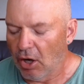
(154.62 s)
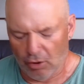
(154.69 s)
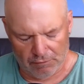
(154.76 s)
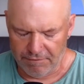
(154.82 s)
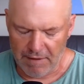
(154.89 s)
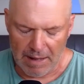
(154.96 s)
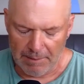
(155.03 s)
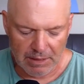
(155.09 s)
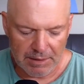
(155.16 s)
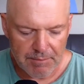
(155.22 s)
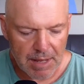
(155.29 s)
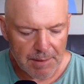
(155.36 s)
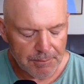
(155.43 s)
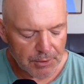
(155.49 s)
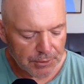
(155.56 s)
family
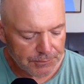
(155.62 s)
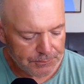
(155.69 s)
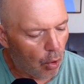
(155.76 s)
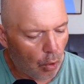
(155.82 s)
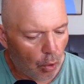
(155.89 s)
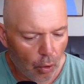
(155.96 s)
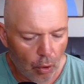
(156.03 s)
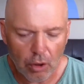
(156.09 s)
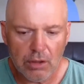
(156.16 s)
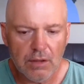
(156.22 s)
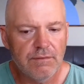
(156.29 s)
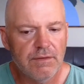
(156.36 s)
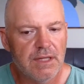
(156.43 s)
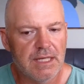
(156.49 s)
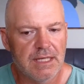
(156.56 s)
member. All
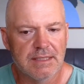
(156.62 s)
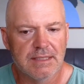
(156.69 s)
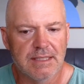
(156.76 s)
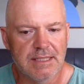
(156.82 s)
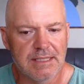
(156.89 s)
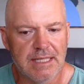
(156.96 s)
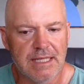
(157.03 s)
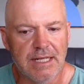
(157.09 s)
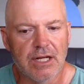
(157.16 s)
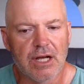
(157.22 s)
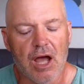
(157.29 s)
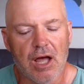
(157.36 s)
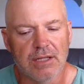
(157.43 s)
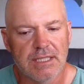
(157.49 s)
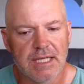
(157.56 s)
of this is in the
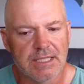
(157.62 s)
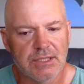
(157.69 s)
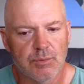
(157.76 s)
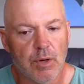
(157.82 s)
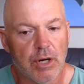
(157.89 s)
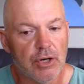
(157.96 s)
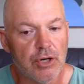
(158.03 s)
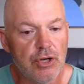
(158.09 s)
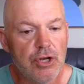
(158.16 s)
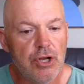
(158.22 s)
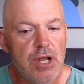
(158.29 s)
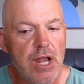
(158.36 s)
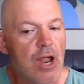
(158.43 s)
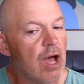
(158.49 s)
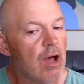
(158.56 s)
context where
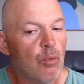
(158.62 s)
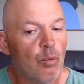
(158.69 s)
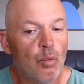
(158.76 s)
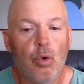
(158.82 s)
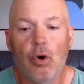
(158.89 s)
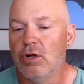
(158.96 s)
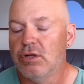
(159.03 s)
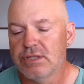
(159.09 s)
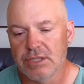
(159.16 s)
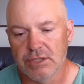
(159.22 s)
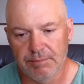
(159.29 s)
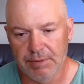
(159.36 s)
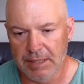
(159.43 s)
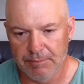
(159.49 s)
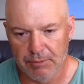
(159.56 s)
not once do
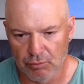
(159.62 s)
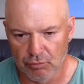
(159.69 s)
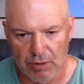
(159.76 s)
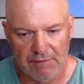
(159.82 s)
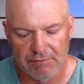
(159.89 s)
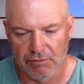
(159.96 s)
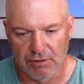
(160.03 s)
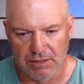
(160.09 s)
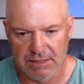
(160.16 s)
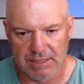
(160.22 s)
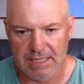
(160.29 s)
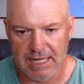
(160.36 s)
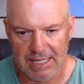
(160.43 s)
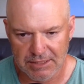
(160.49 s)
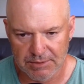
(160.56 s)
people reference
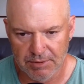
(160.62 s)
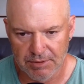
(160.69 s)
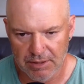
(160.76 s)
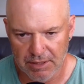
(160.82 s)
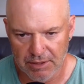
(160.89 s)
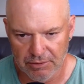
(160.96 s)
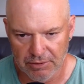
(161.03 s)
attachment theory.